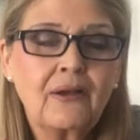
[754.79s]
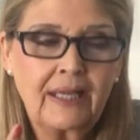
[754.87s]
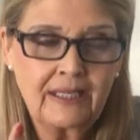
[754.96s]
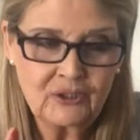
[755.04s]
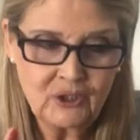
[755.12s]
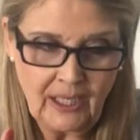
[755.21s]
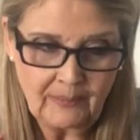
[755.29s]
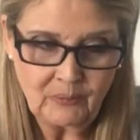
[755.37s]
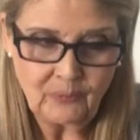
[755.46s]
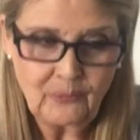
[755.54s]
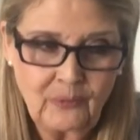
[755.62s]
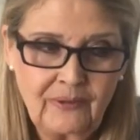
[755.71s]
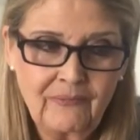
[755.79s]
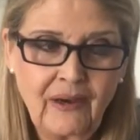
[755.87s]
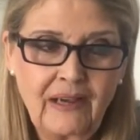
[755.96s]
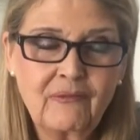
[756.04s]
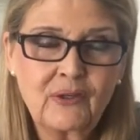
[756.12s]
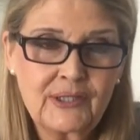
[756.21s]
In chapter
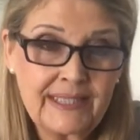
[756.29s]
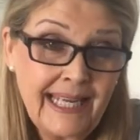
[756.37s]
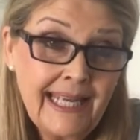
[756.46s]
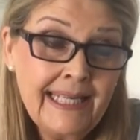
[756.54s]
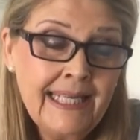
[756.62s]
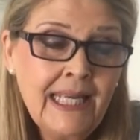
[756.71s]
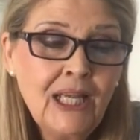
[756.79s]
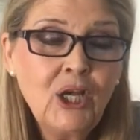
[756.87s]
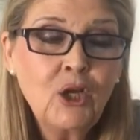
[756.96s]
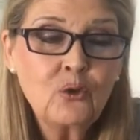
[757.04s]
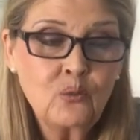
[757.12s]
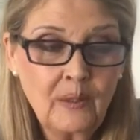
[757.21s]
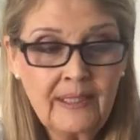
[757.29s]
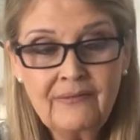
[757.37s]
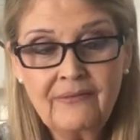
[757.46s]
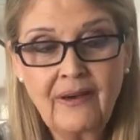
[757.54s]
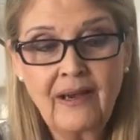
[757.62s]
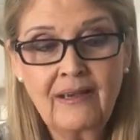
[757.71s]
35, verse 10,
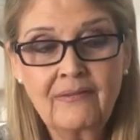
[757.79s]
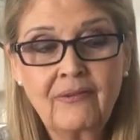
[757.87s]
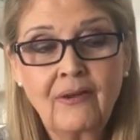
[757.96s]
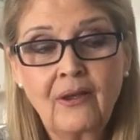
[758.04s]
25,